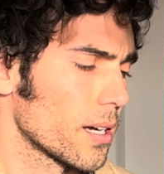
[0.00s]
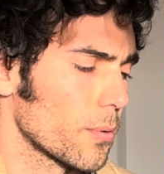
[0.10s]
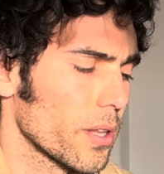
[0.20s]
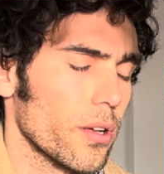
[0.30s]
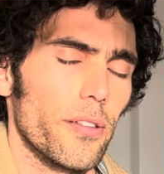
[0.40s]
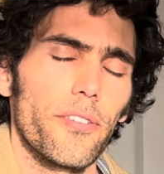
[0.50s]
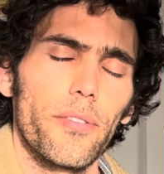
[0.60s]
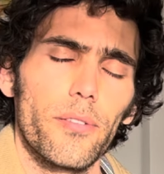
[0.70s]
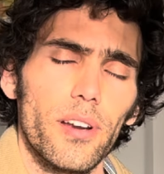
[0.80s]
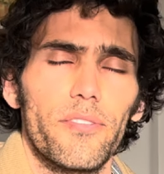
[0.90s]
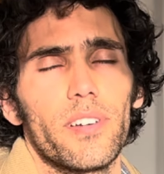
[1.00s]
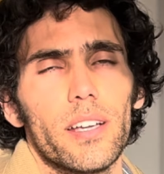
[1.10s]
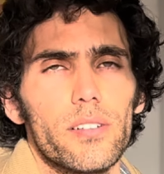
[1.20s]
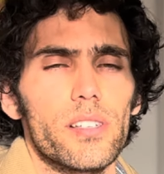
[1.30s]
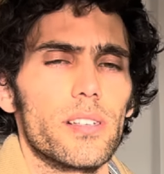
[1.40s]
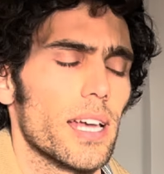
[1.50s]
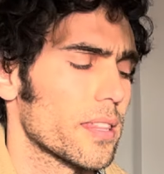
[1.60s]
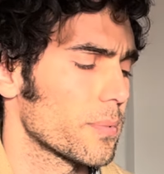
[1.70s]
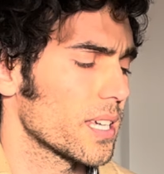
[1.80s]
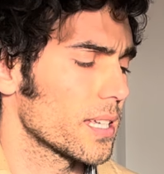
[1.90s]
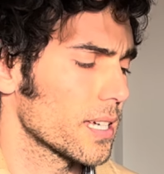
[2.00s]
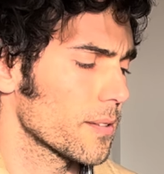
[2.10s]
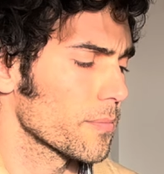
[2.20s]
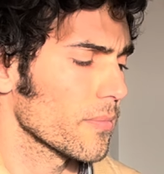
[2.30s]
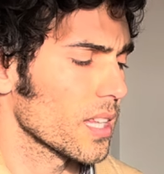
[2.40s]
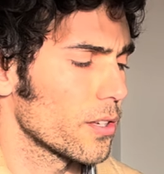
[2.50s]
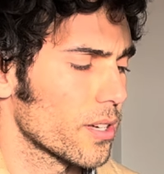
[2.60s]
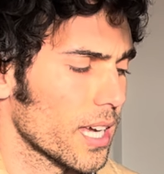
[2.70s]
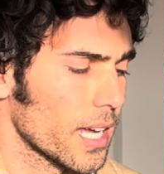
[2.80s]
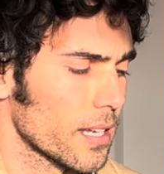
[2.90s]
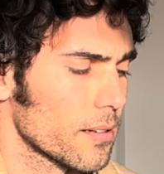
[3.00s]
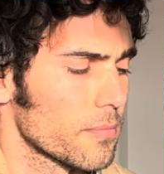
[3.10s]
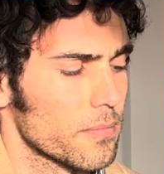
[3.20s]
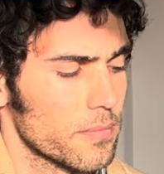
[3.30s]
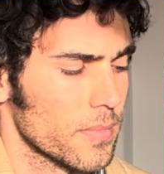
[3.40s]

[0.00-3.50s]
with all 3 fingers at the beginning, you can